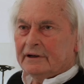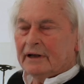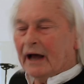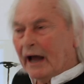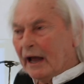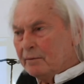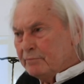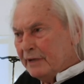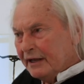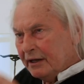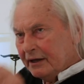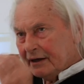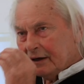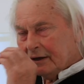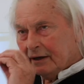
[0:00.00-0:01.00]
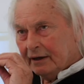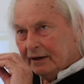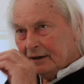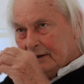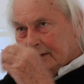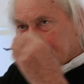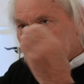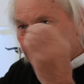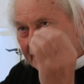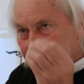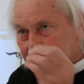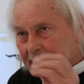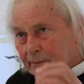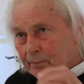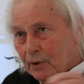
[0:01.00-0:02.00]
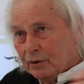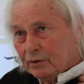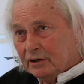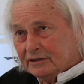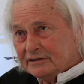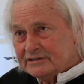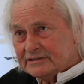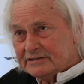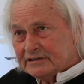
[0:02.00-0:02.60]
I make the models